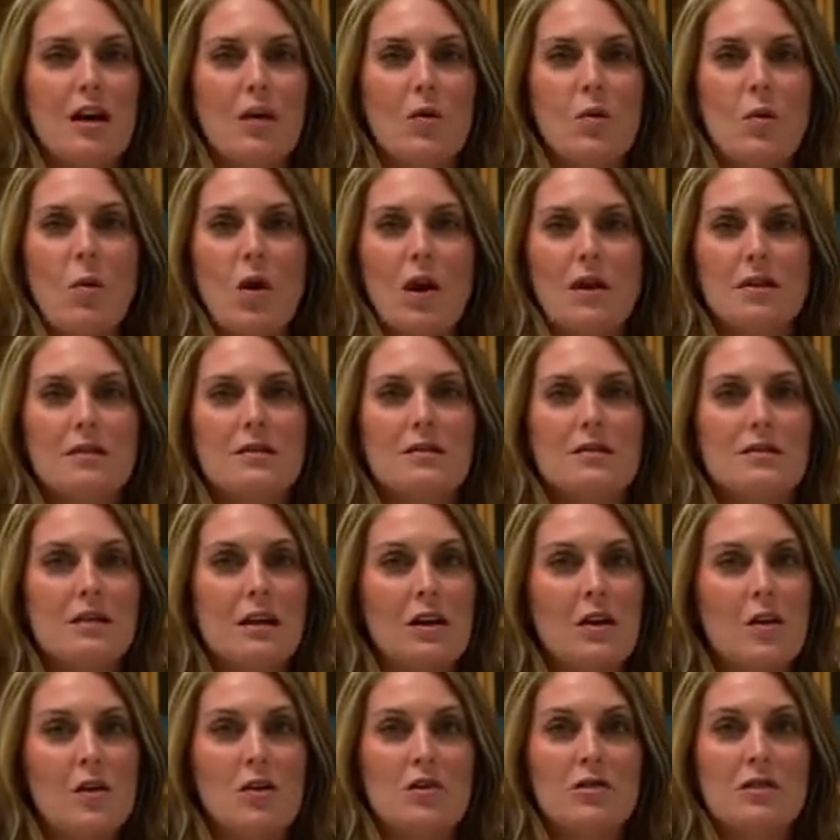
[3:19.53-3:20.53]
in one
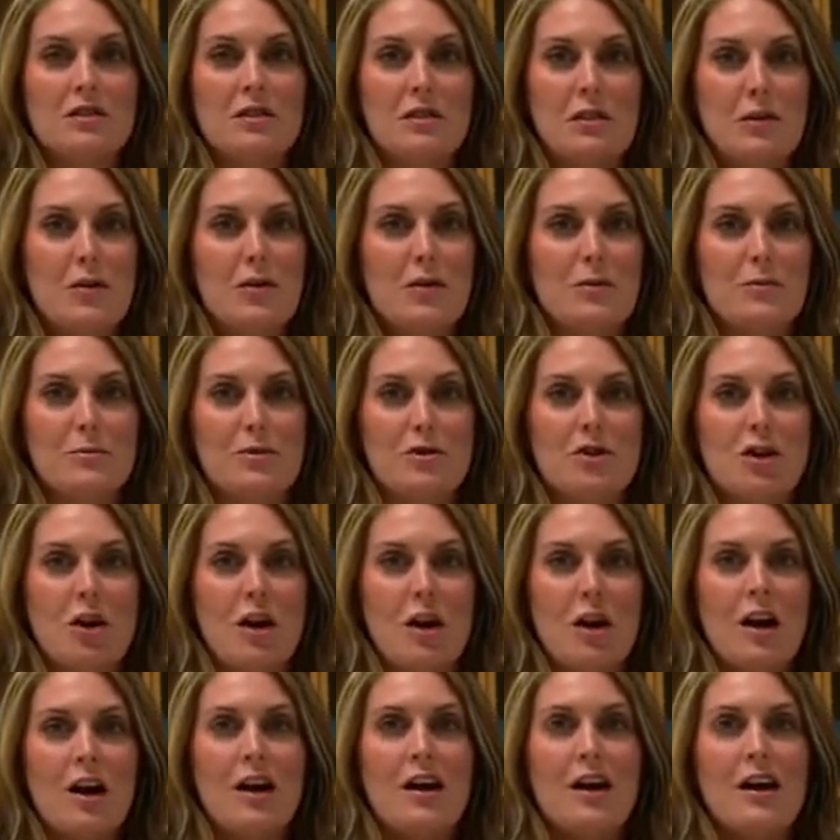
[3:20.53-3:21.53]
single serum
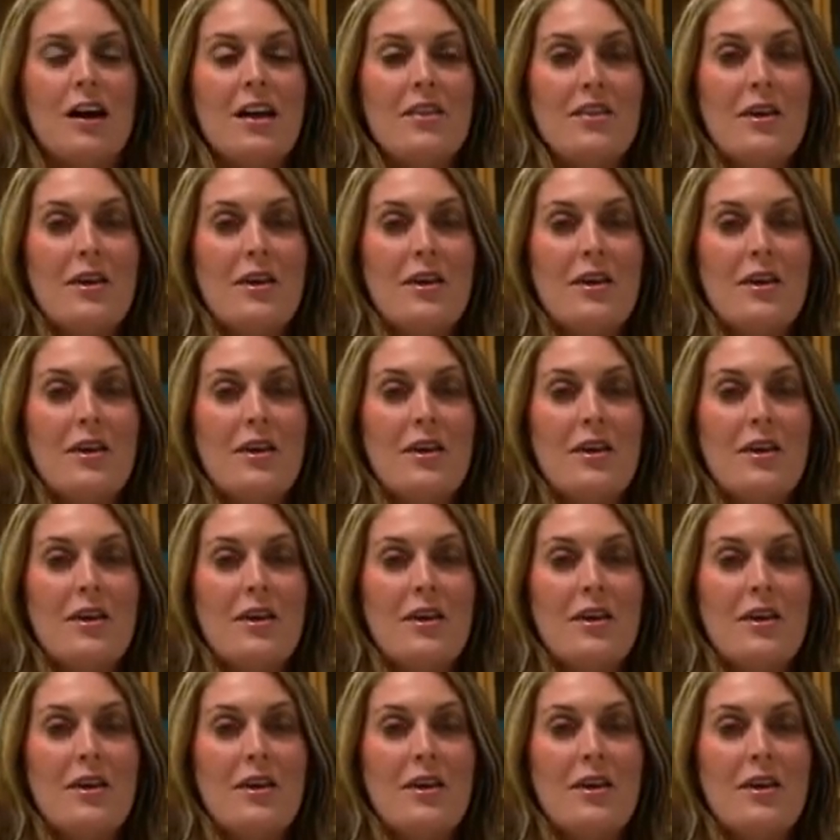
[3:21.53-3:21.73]
jar